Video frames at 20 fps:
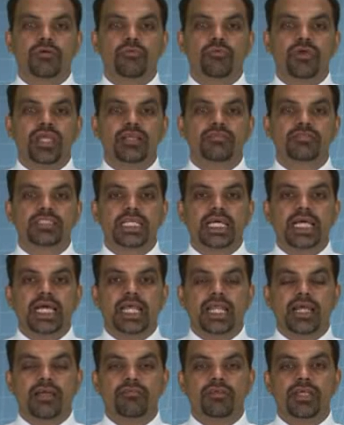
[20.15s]
waves
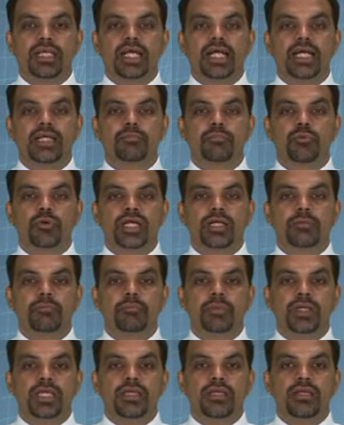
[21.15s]
arriving at point
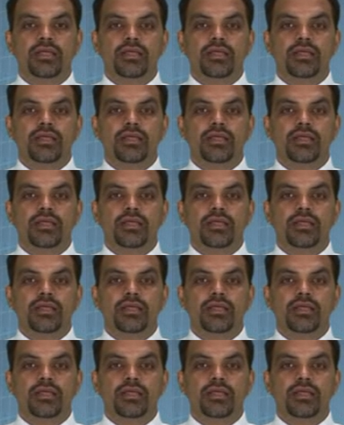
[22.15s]
P